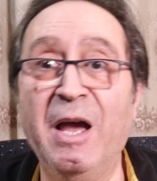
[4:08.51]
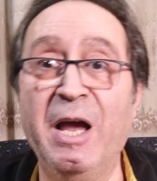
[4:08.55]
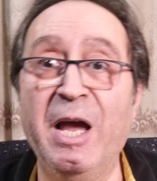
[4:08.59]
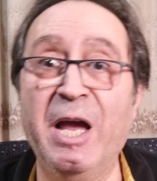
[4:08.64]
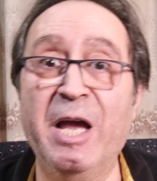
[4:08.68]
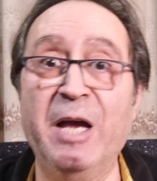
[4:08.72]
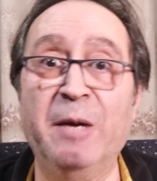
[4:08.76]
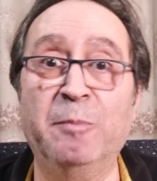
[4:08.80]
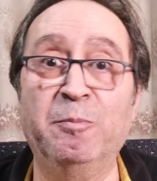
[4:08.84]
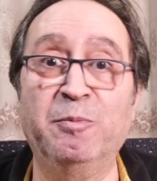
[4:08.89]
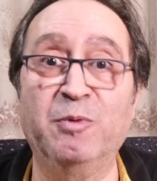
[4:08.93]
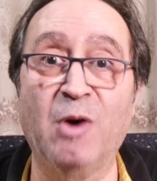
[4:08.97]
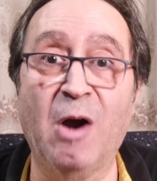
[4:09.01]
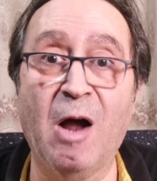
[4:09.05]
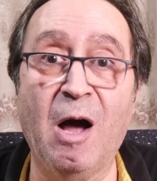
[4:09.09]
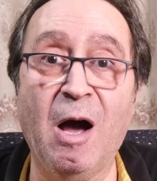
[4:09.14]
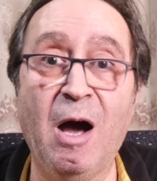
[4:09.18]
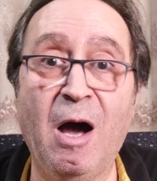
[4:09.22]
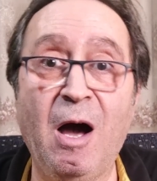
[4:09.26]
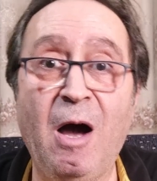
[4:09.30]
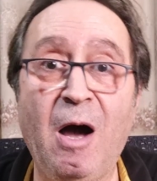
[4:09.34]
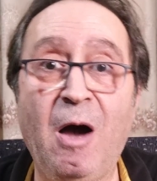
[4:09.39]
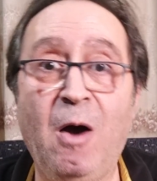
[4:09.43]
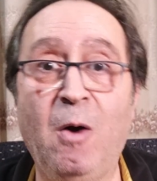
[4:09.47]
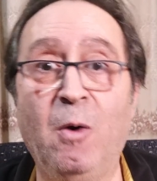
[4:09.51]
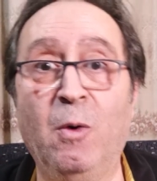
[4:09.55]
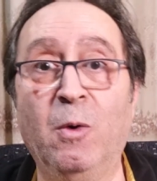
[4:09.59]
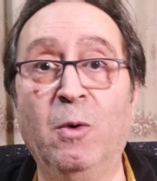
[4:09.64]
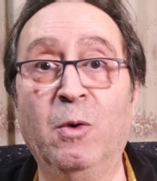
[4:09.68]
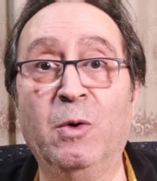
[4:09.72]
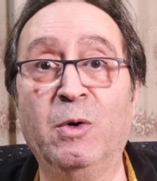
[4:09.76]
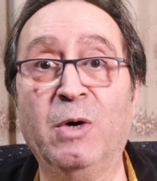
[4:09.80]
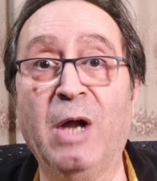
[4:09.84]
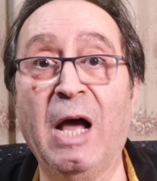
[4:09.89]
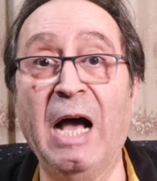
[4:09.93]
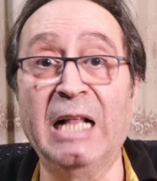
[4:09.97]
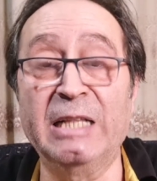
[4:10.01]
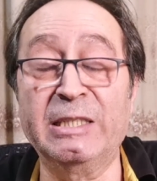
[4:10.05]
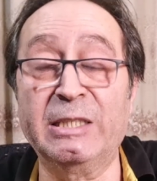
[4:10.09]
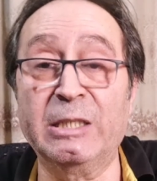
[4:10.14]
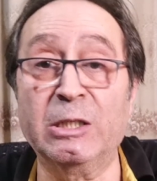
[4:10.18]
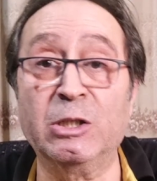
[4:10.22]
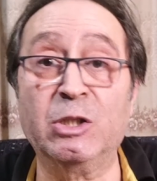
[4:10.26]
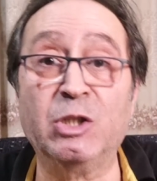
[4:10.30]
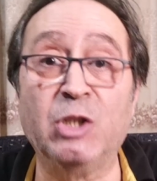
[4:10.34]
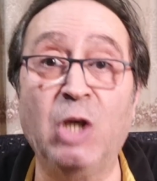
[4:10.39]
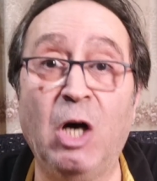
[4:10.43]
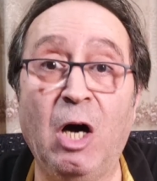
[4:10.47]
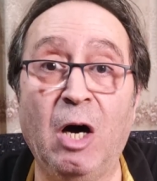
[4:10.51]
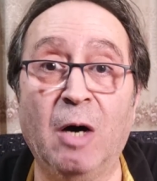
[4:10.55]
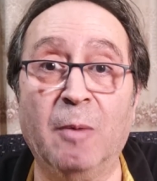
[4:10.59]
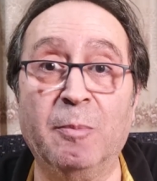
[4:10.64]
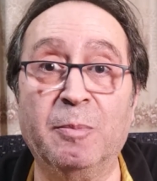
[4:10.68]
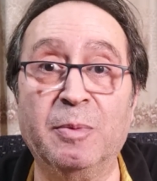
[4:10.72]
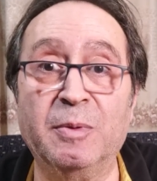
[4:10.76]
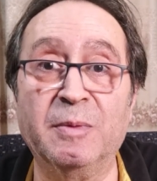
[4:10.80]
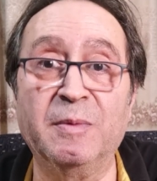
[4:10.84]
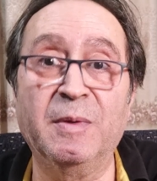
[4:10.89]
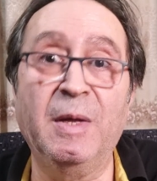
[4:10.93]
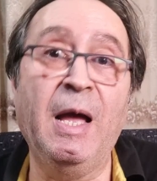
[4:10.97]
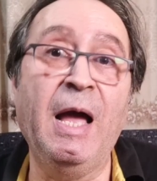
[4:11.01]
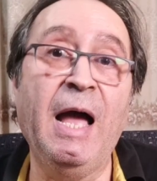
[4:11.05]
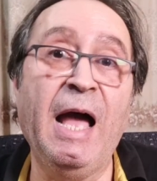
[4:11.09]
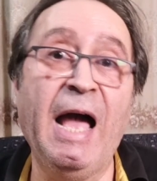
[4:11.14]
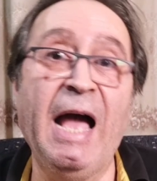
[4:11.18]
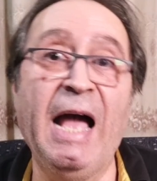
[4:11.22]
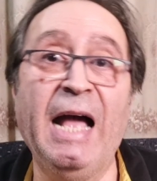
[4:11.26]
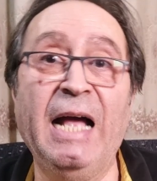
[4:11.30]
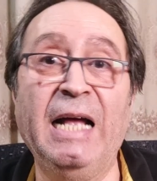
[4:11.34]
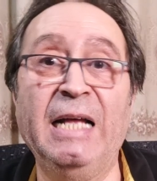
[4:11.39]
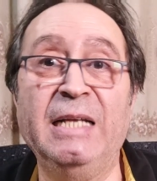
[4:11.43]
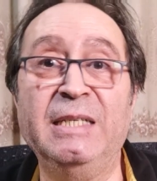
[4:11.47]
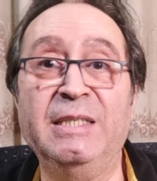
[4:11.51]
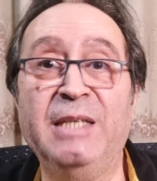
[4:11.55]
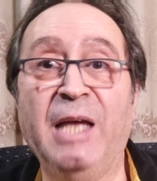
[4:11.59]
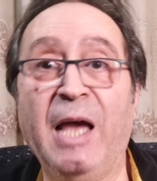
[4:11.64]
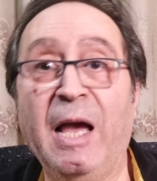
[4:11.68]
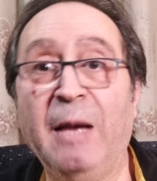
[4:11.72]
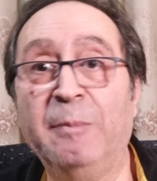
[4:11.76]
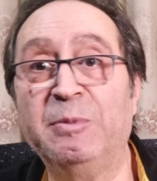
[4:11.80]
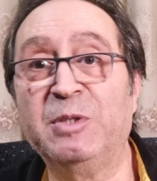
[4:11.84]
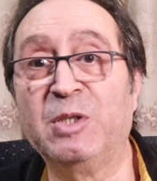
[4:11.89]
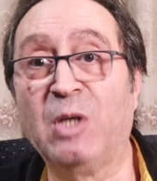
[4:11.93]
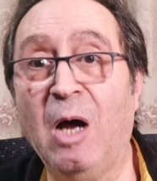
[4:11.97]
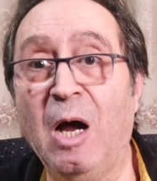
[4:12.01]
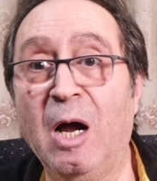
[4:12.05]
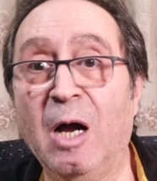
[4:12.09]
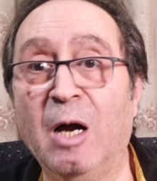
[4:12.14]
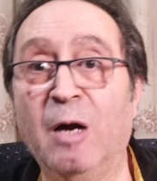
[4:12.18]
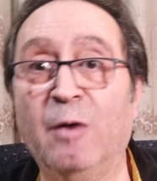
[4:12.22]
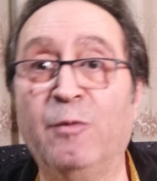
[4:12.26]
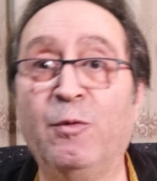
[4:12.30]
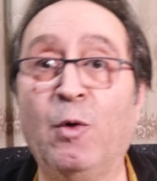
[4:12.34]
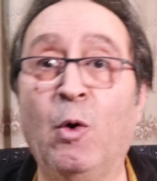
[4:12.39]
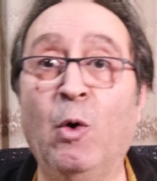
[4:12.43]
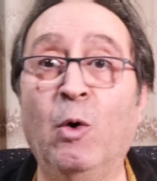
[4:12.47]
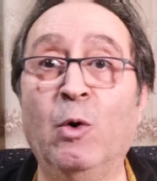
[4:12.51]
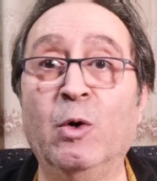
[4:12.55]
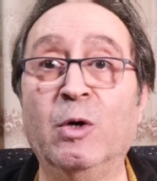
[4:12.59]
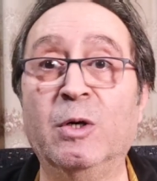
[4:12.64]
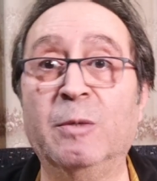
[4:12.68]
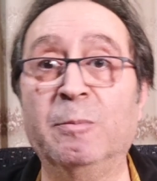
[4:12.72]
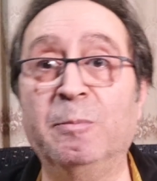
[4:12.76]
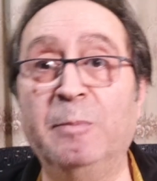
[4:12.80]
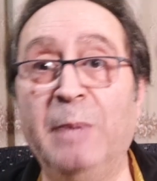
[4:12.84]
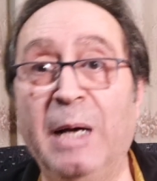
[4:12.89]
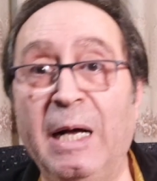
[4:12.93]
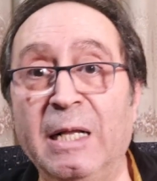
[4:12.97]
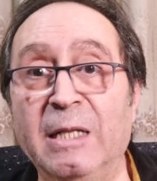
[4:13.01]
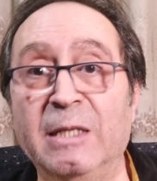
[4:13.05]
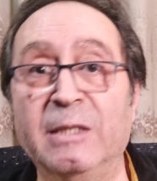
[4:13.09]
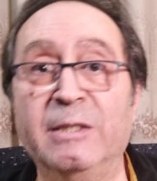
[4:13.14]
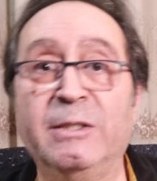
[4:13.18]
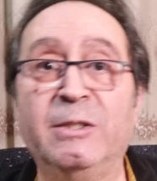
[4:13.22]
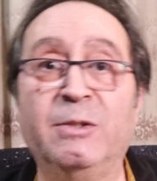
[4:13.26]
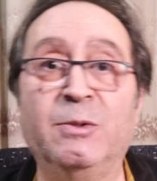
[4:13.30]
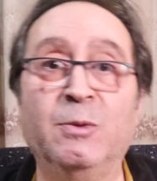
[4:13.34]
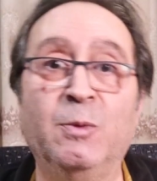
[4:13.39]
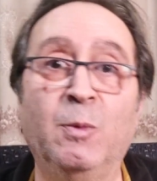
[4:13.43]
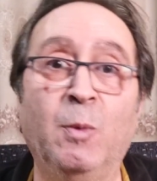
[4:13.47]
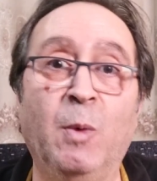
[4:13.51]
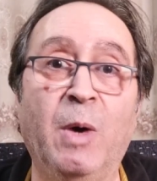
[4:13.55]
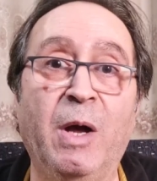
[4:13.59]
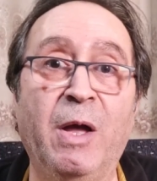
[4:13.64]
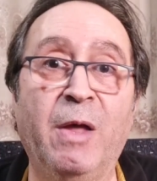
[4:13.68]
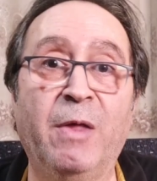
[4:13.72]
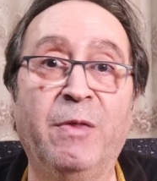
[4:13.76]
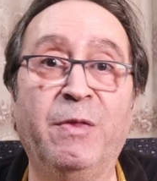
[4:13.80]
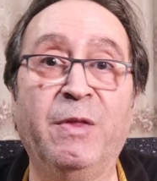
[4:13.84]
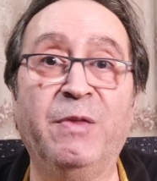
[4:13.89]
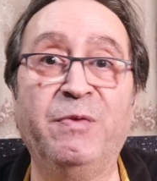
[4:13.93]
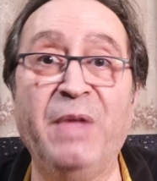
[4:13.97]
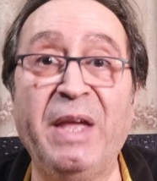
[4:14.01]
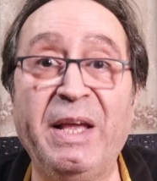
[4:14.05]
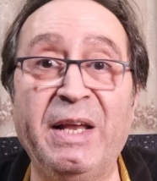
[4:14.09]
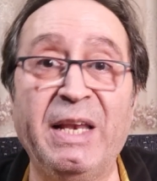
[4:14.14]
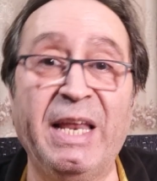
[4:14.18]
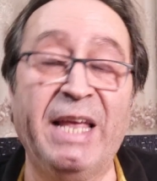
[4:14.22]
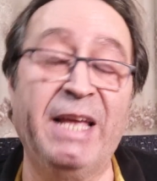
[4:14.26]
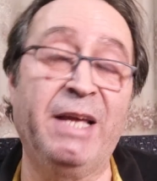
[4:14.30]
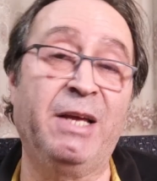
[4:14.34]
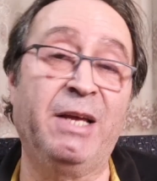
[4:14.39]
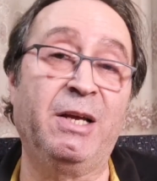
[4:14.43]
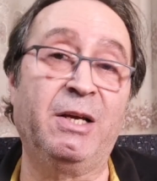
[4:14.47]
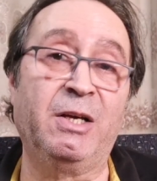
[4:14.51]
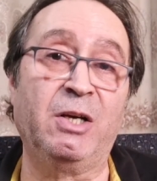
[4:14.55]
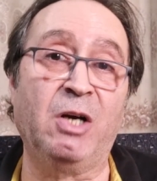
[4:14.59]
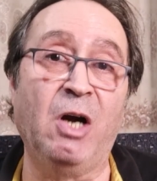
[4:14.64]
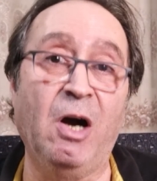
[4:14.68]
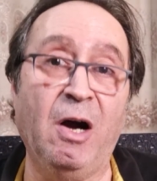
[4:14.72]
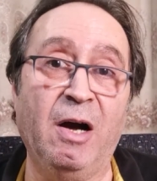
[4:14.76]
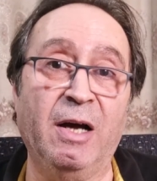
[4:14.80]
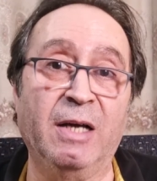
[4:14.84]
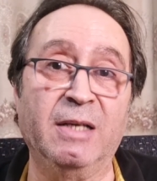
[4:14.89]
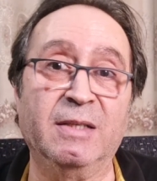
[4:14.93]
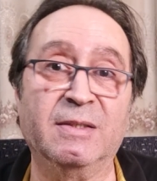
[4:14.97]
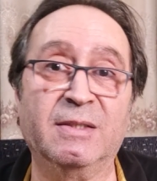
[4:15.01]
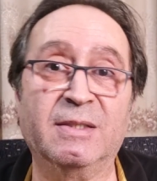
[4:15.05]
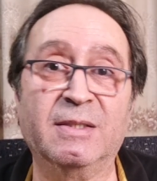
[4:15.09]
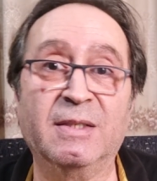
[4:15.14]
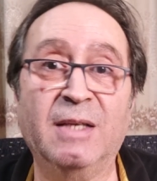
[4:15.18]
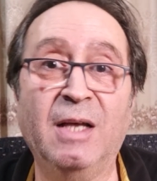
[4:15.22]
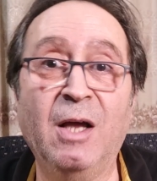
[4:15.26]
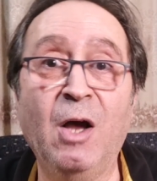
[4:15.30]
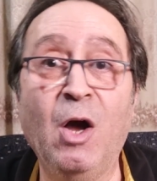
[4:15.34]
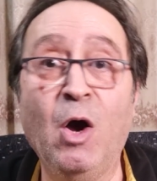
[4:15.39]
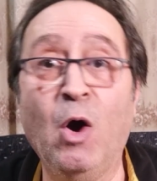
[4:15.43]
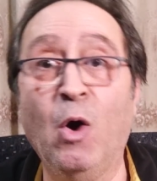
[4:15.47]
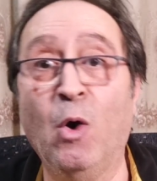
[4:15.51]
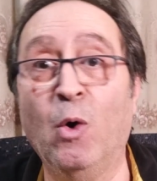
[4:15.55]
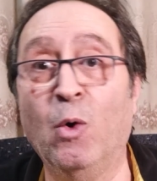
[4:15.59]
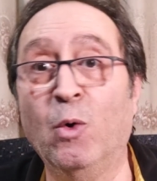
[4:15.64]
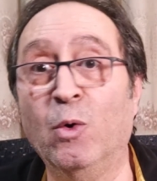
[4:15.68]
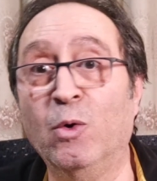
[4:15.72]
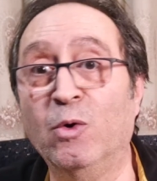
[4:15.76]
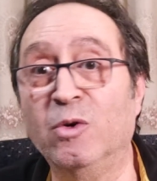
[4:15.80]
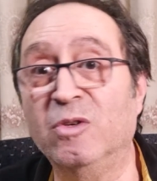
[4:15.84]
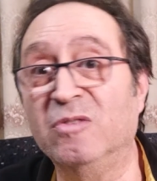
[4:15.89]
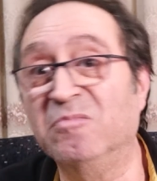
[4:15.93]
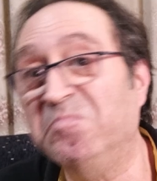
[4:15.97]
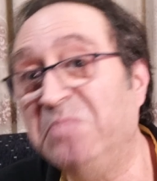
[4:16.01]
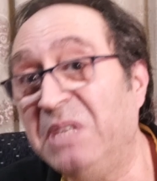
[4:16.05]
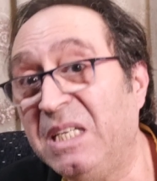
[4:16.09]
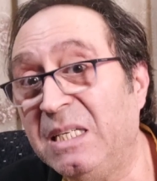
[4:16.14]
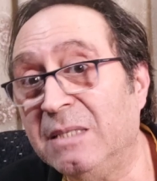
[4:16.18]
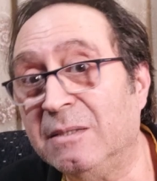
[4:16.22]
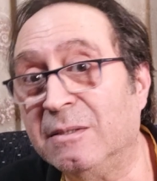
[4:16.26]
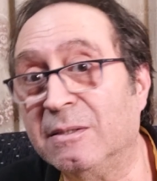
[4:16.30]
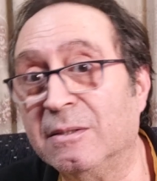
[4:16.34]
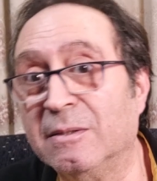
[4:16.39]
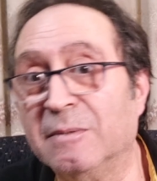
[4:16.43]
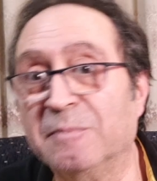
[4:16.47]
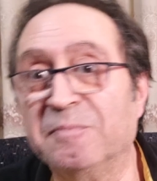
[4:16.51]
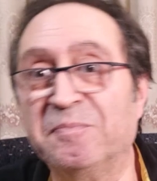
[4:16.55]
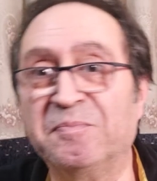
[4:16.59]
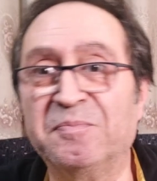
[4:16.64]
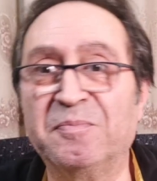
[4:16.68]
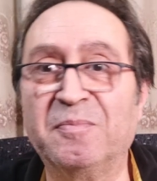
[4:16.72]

a bra or halter top, and hip scarf or belt with dangling coins or beads.